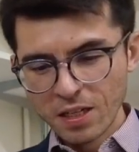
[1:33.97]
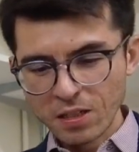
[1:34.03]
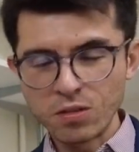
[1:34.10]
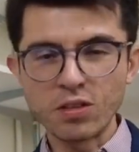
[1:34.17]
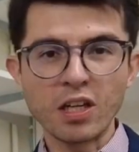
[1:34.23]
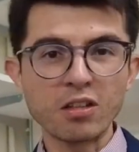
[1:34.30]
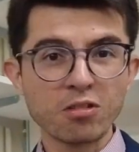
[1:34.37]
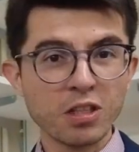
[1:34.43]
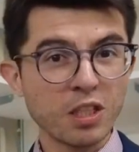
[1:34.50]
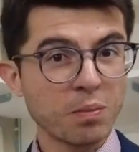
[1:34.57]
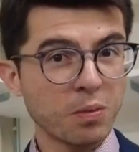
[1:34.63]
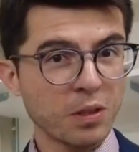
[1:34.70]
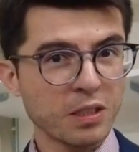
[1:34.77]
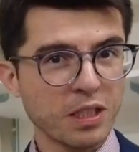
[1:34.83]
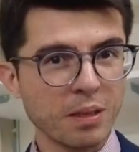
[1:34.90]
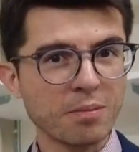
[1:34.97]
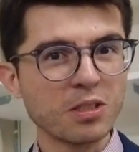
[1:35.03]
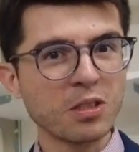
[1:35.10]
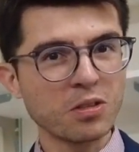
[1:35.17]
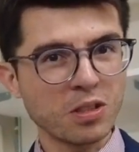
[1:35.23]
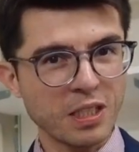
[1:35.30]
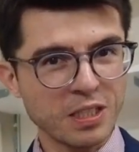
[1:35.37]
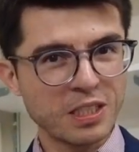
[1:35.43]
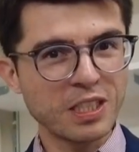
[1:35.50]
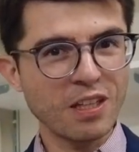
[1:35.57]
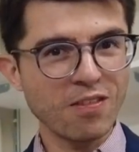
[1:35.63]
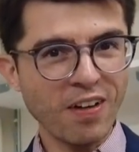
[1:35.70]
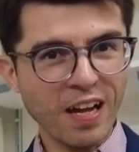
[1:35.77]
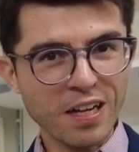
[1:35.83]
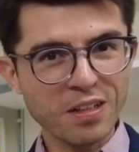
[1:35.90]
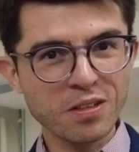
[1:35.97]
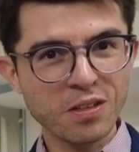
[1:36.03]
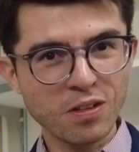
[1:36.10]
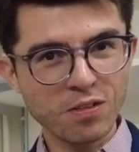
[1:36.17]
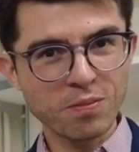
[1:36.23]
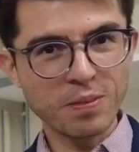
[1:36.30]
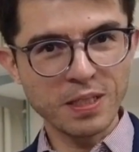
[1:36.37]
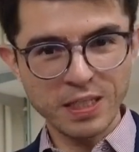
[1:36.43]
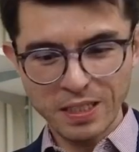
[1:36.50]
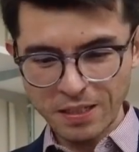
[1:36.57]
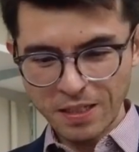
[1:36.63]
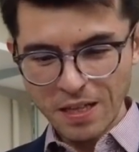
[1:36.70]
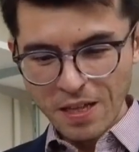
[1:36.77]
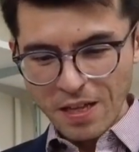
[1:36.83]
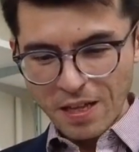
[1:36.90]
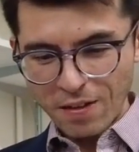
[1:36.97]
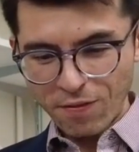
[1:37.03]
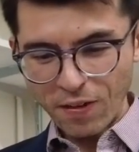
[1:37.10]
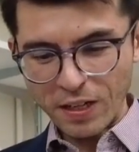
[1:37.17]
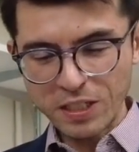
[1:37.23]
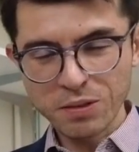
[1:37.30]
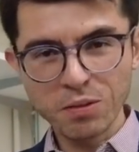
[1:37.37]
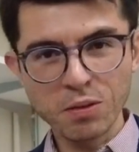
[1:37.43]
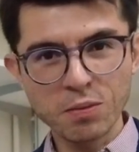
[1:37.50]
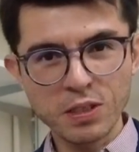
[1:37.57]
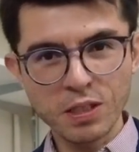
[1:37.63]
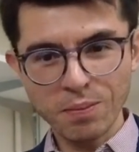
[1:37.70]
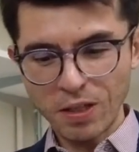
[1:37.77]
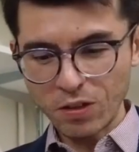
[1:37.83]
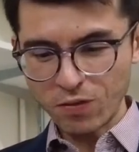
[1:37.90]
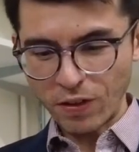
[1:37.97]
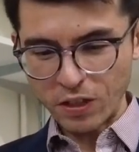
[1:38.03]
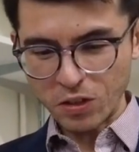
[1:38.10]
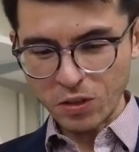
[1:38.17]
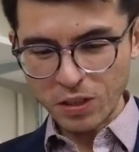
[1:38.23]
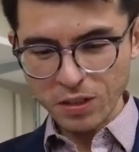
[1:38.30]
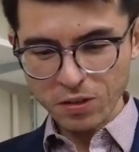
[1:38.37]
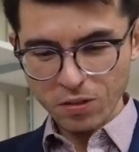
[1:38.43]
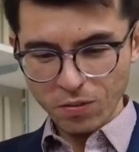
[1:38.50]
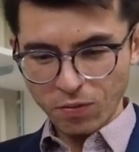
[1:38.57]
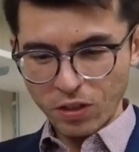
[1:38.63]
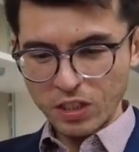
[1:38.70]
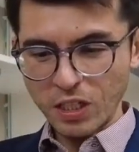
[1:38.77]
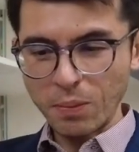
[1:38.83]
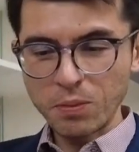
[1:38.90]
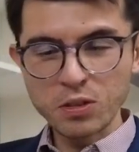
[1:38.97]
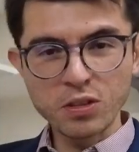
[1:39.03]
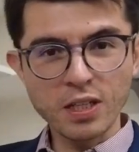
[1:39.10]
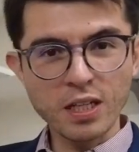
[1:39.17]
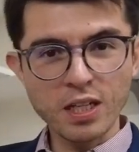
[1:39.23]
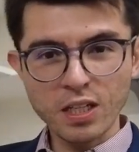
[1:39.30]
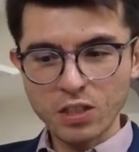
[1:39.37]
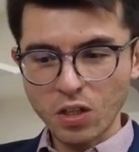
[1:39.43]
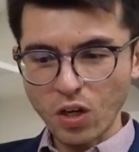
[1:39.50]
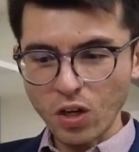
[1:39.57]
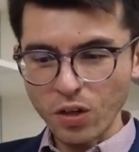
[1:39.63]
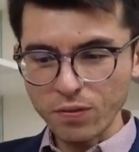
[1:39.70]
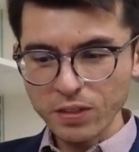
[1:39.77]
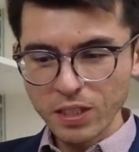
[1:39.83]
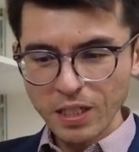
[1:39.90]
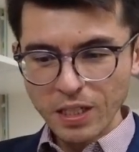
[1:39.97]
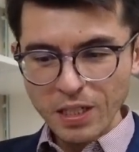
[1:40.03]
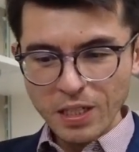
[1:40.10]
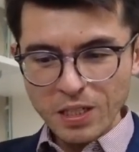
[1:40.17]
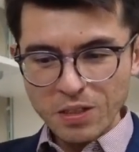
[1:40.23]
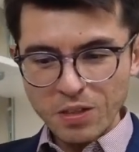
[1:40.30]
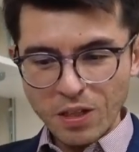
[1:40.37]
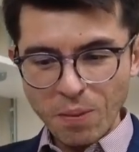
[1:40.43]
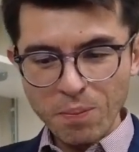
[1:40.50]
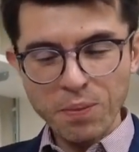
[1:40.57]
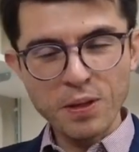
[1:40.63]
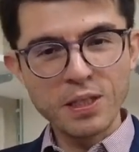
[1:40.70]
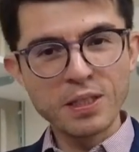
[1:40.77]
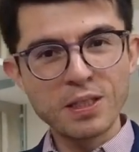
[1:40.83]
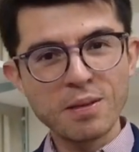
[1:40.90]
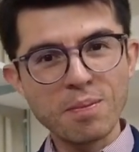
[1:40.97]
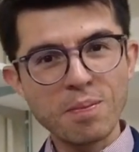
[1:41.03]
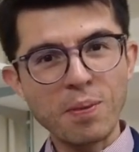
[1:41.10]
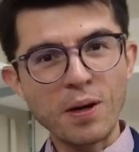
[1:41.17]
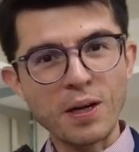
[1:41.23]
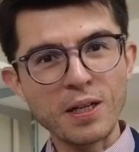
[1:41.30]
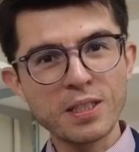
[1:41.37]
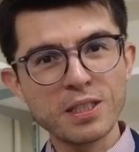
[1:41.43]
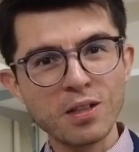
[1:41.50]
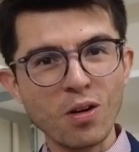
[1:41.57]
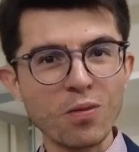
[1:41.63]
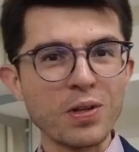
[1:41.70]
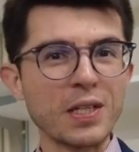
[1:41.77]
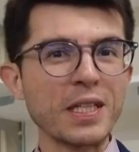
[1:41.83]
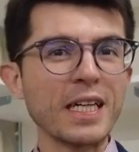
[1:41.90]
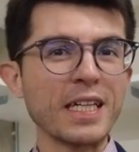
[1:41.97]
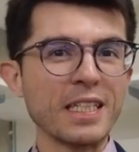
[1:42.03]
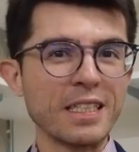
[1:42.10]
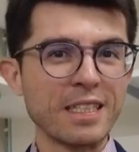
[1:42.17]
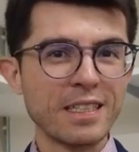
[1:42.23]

You can 3D print them, so you can see the value of being flexible with the manufacturing. So for example, you can get curves. You can print parts overnight.